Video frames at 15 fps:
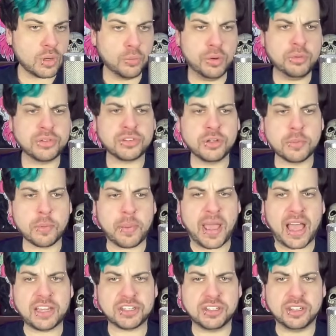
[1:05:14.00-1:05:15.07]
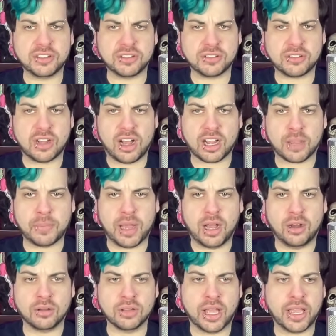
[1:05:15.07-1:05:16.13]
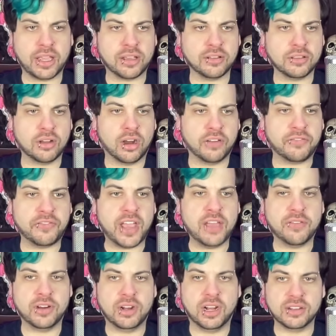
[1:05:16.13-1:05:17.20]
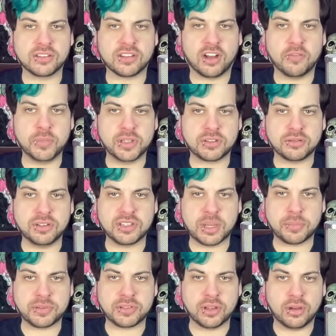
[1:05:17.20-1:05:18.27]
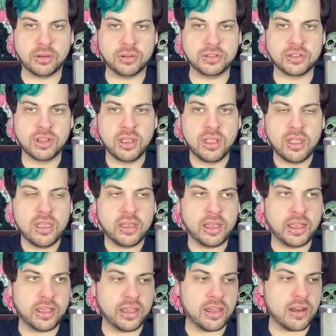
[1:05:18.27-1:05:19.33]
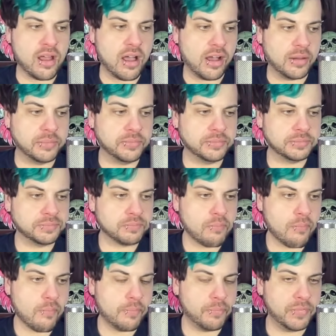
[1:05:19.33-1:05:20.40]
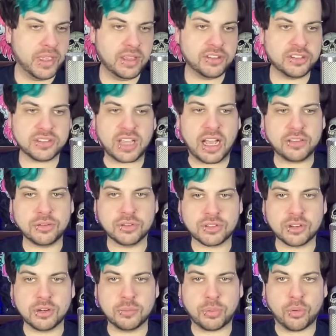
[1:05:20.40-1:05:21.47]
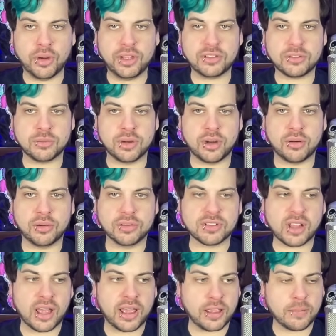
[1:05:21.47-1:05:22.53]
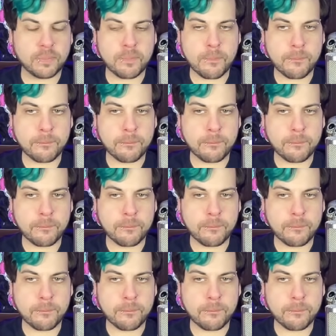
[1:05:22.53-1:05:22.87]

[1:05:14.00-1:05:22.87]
We were super passionate to talk about like our favorite Unsolved Mysteries episodes. And it just got to a certain point to where it was like,